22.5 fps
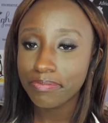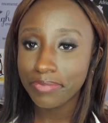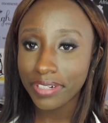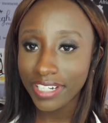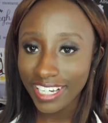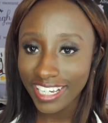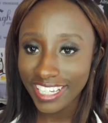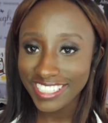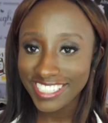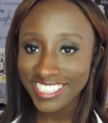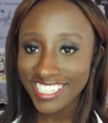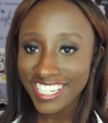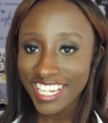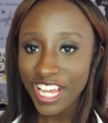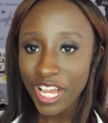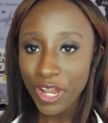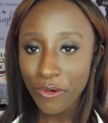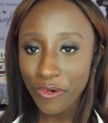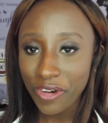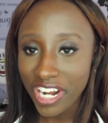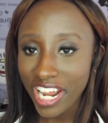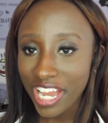but
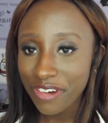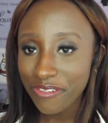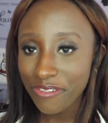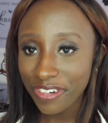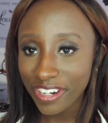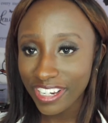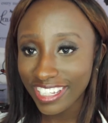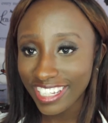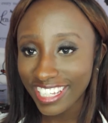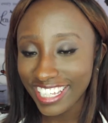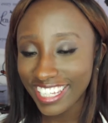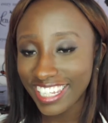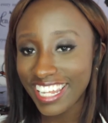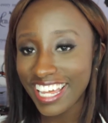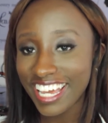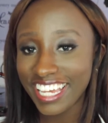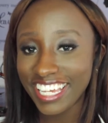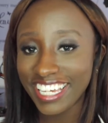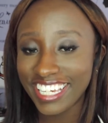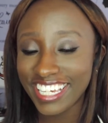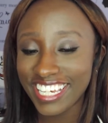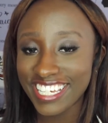what I really
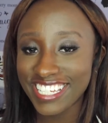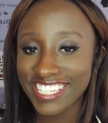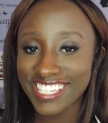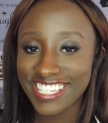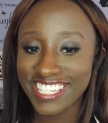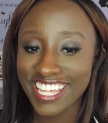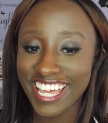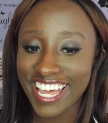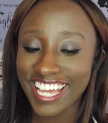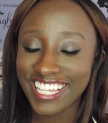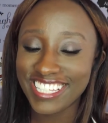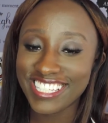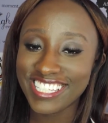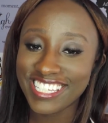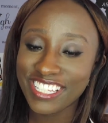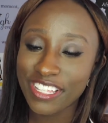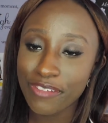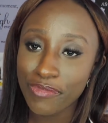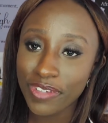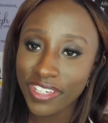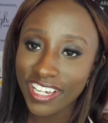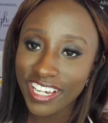like is that
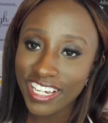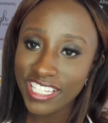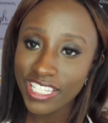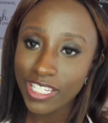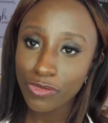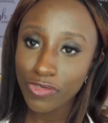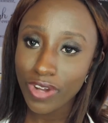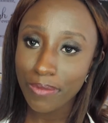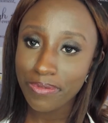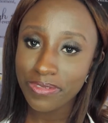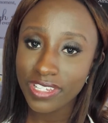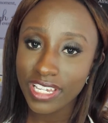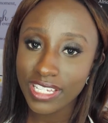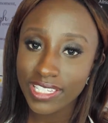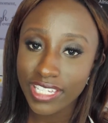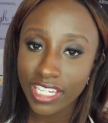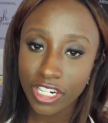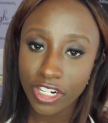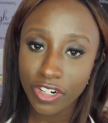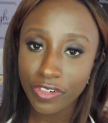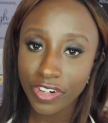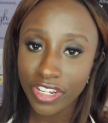because of
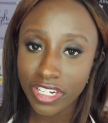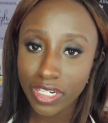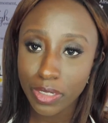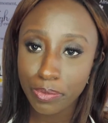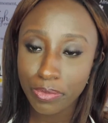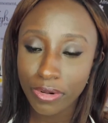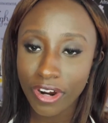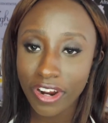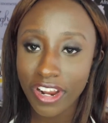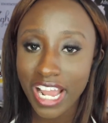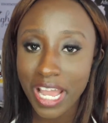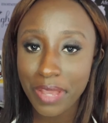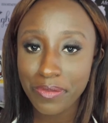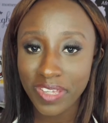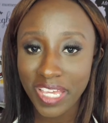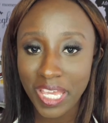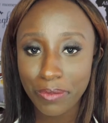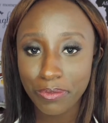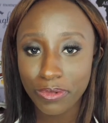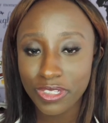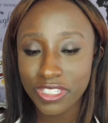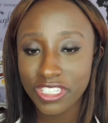websites like Korea Depart, I'm
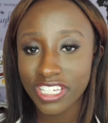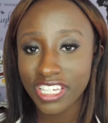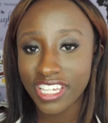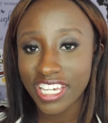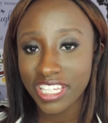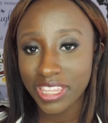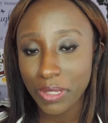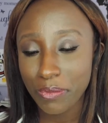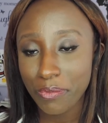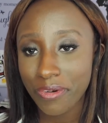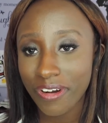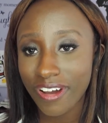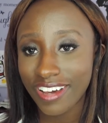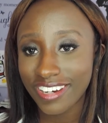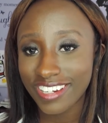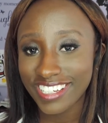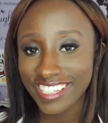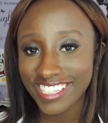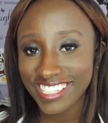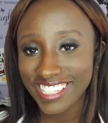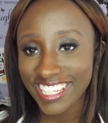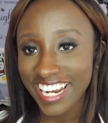able to get the
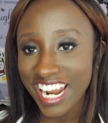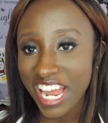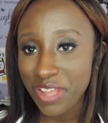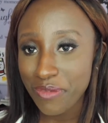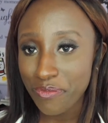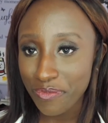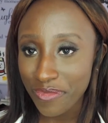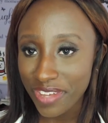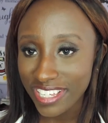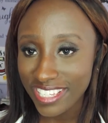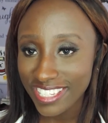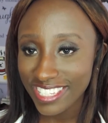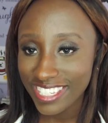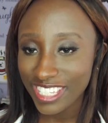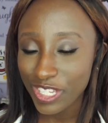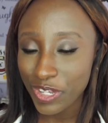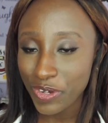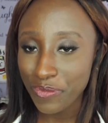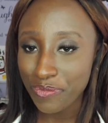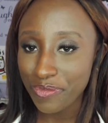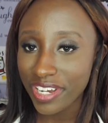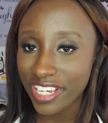products that I miss
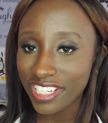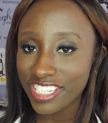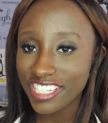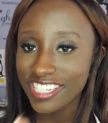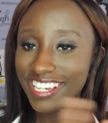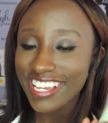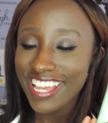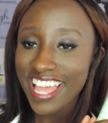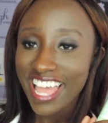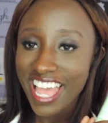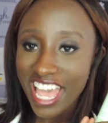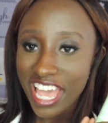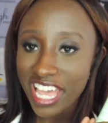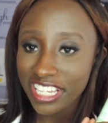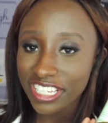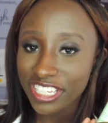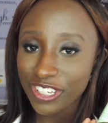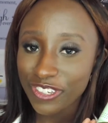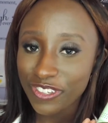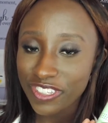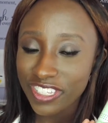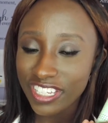so much
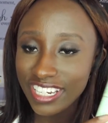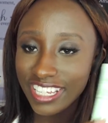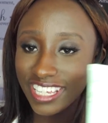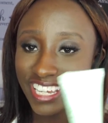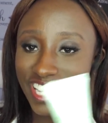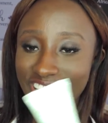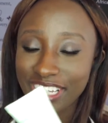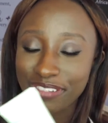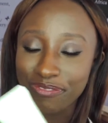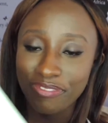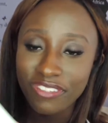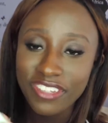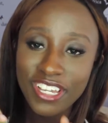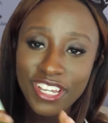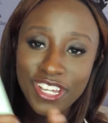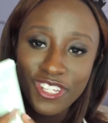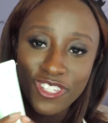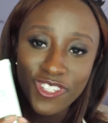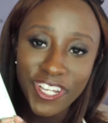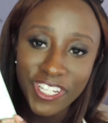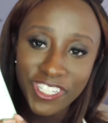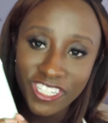and use it again.
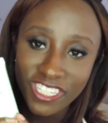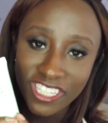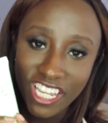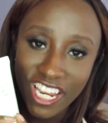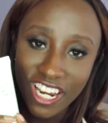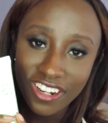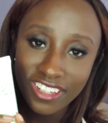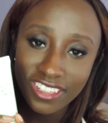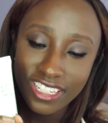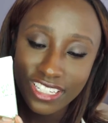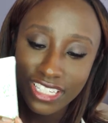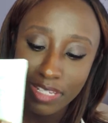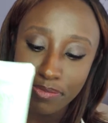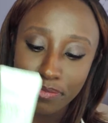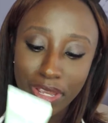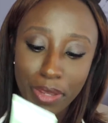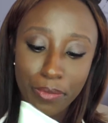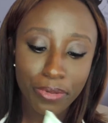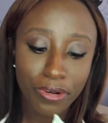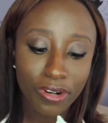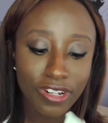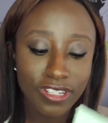So I just carry this in
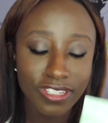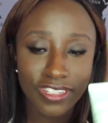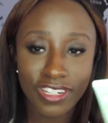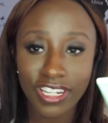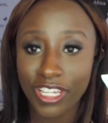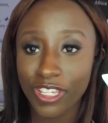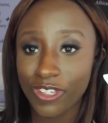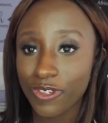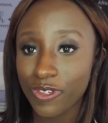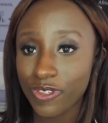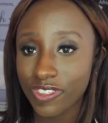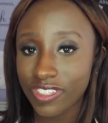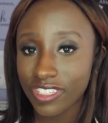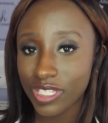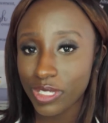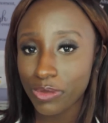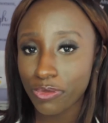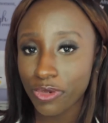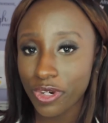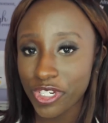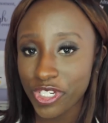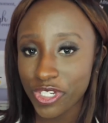my purse and I use it
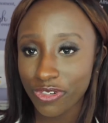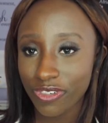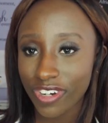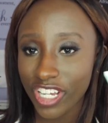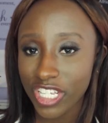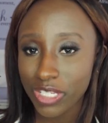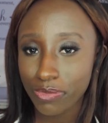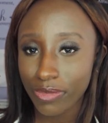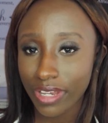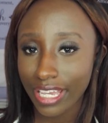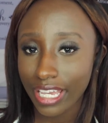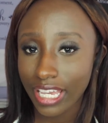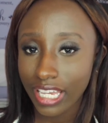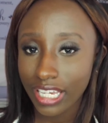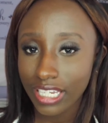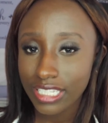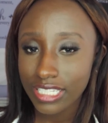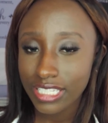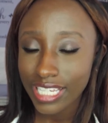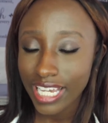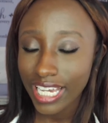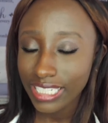to moisturize my
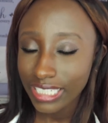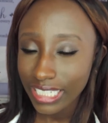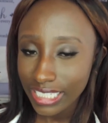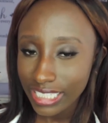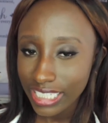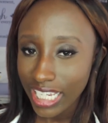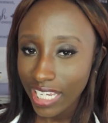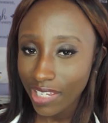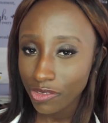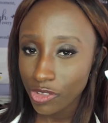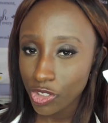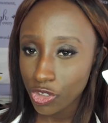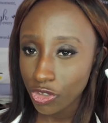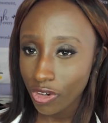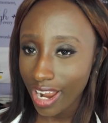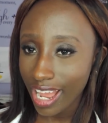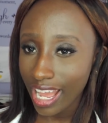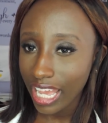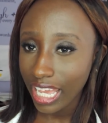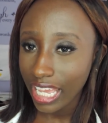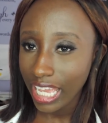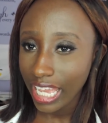hands. I tend to have
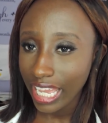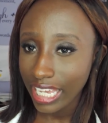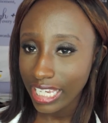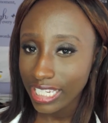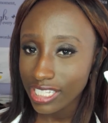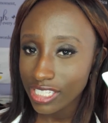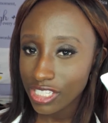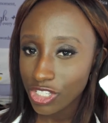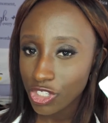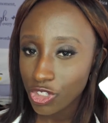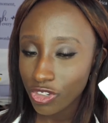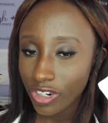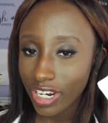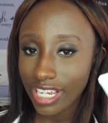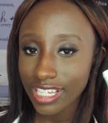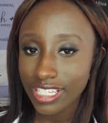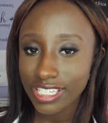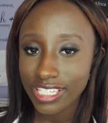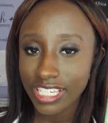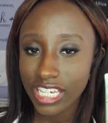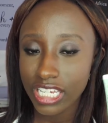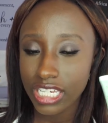dry hands,
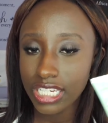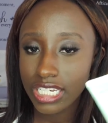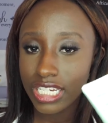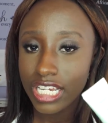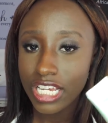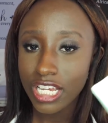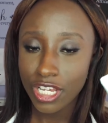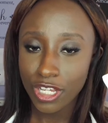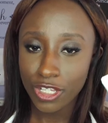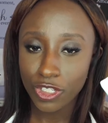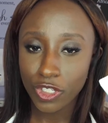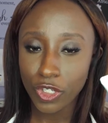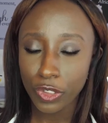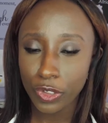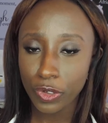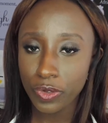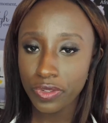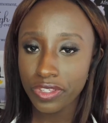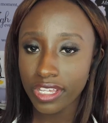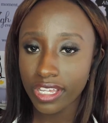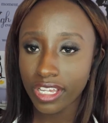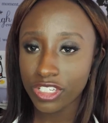dry skin, so
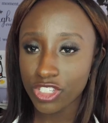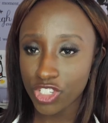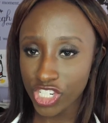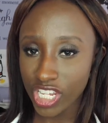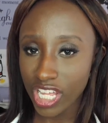using a